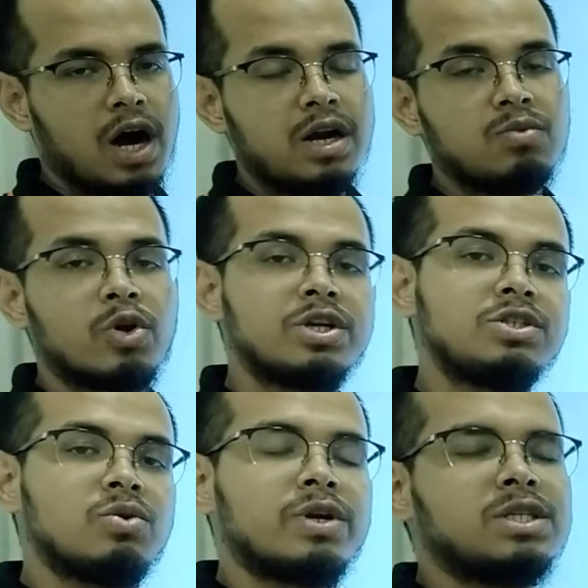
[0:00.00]
are what
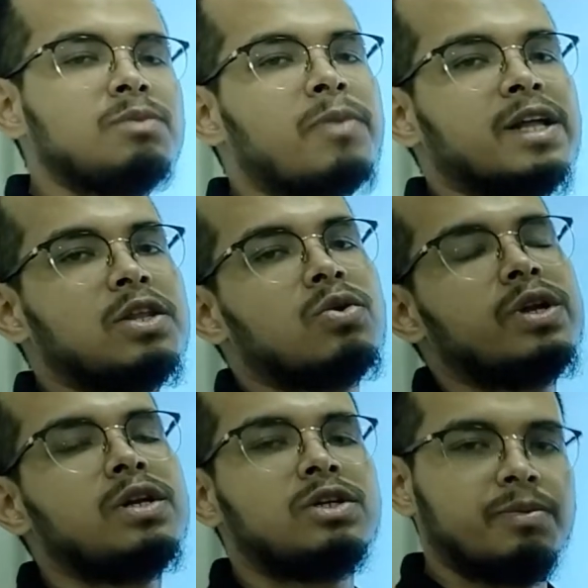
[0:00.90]
is known as a
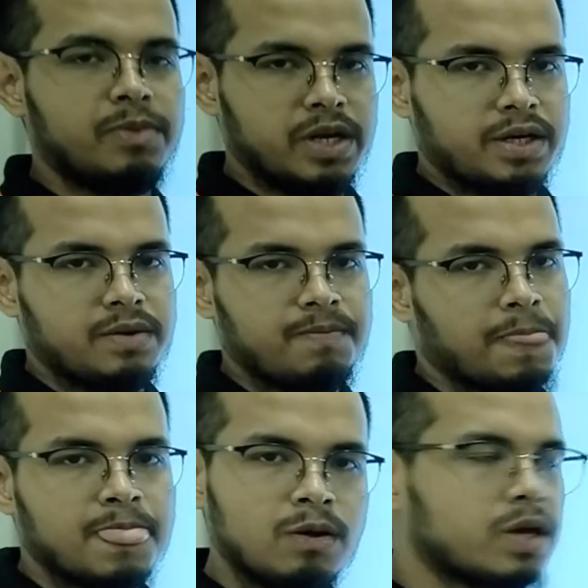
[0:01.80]
Pythagorean triplet.
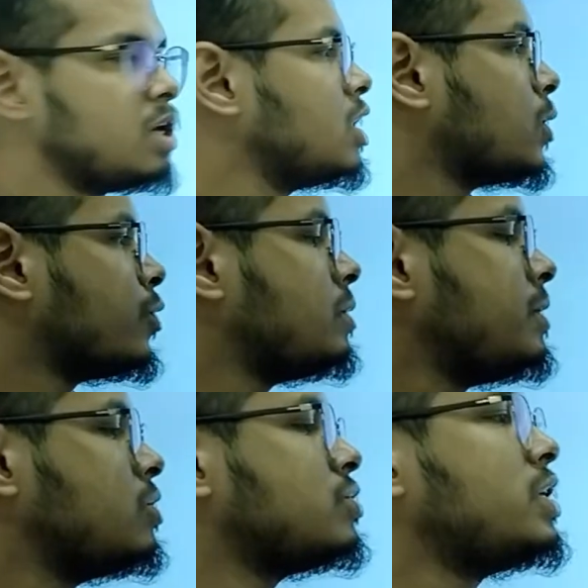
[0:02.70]
Okay, we'll
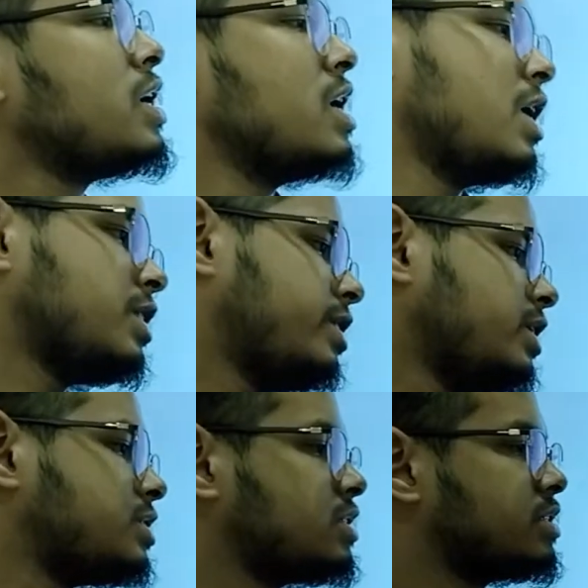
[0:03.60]
be using
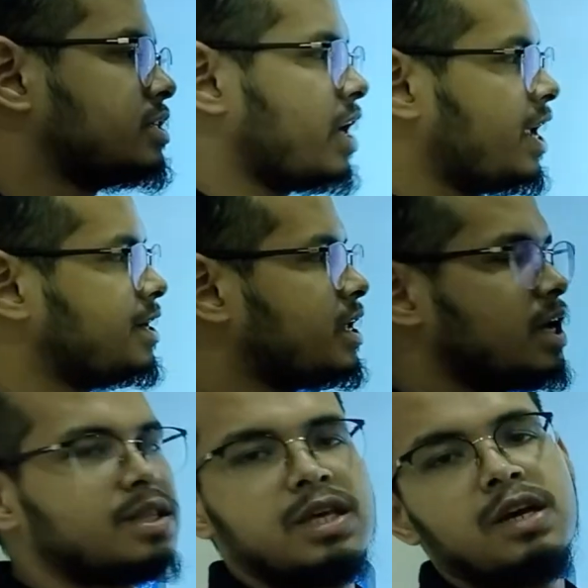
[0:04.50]
this
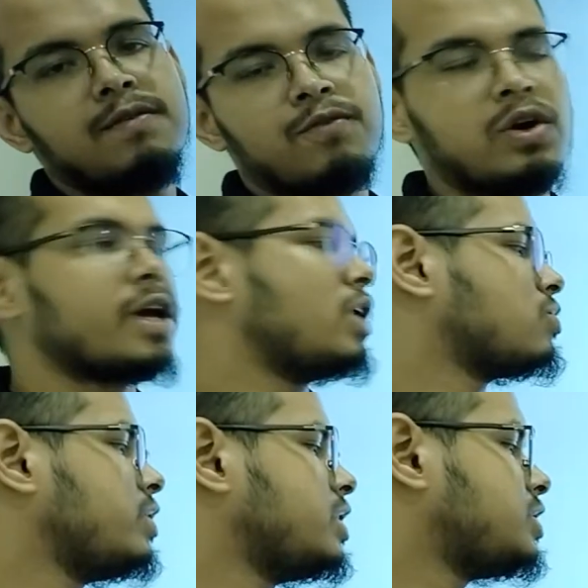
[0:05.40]
entire thing for
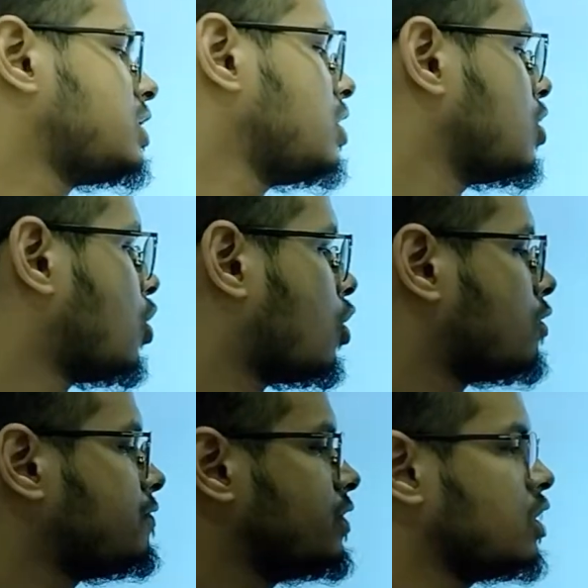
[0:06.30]
calculation
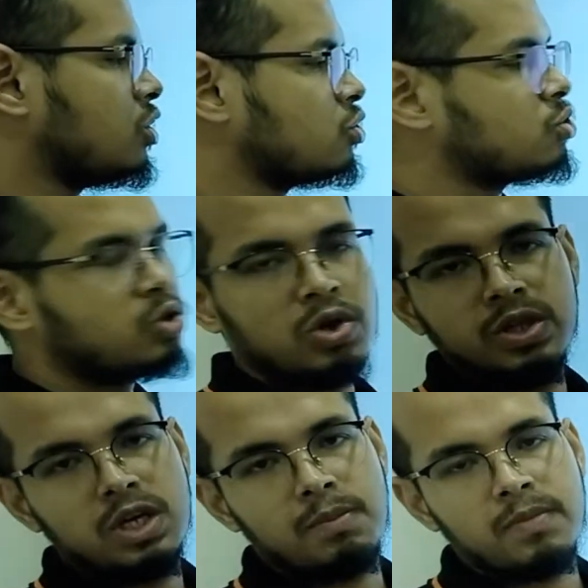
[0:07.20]
of root 2 on
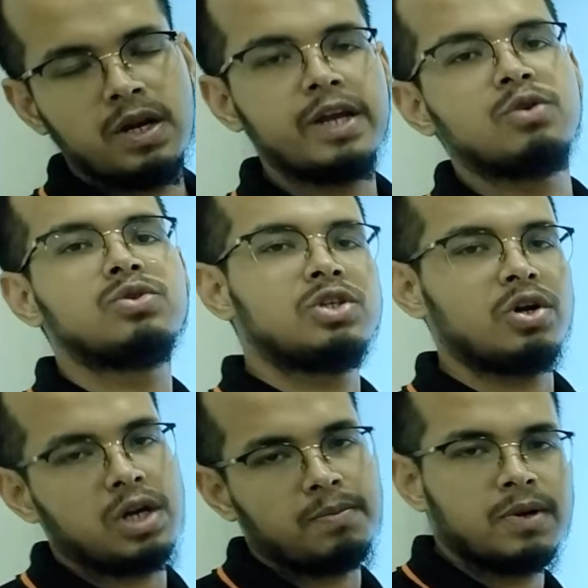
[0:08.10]
the number line, root 3
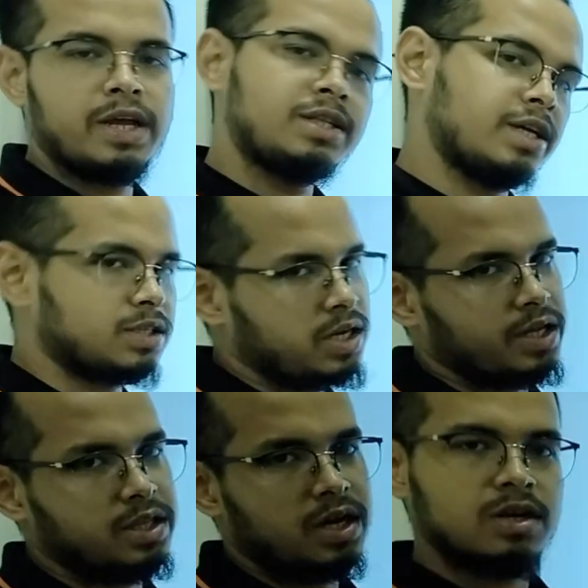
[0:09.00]
on number line, things
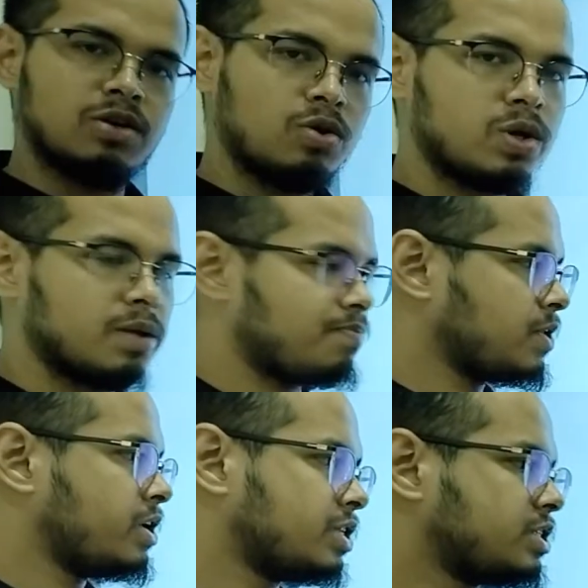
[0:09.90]
like that. Okay,
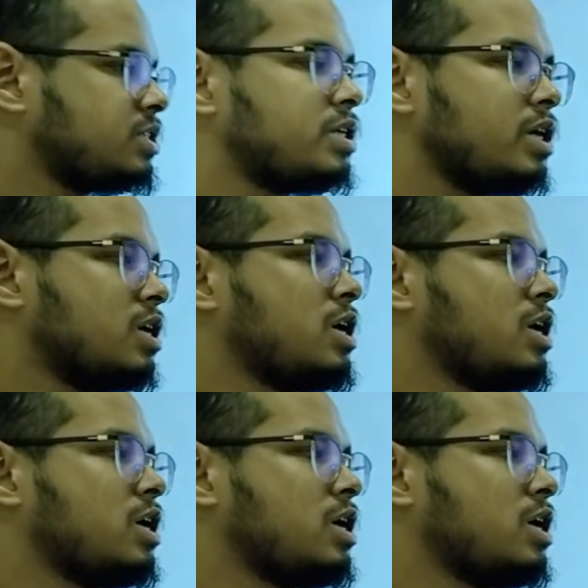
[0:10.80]
this is the